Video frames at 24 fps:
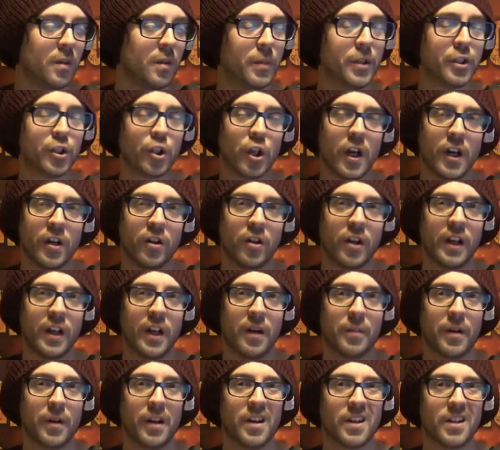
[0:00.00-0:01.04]
But generally,
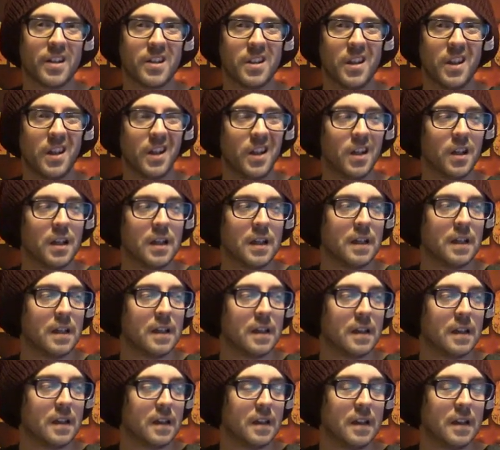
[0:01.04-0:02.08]
I'm going to say,
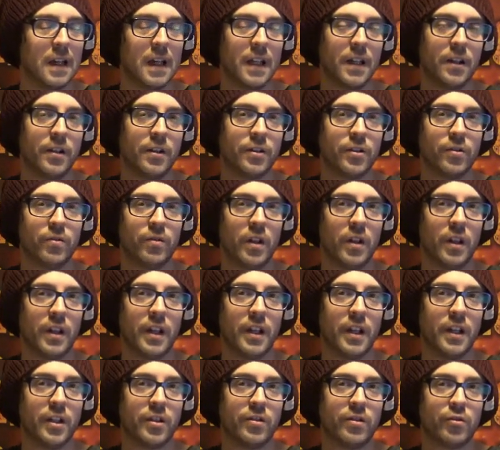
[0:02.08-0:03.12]
nah, there isn't really
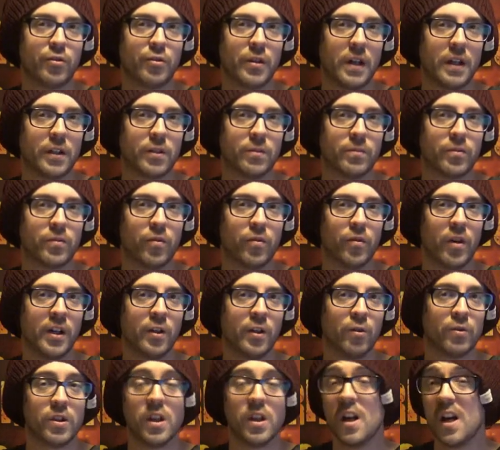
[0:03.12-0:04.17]
any stratagems for
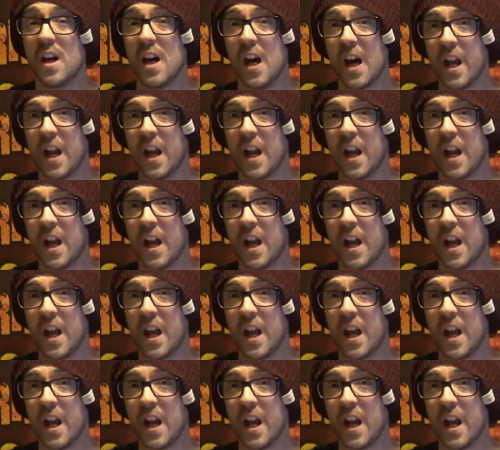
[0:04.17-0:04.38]
Rhinos.